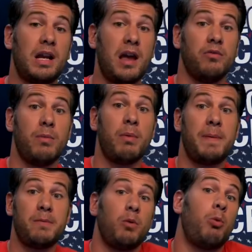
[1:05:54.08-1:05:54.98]
Again, remember,
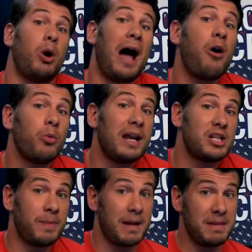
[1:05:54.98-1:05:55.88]
people were more
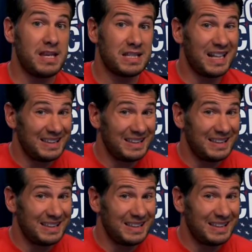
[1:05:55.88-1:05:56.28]
outraged by me saying,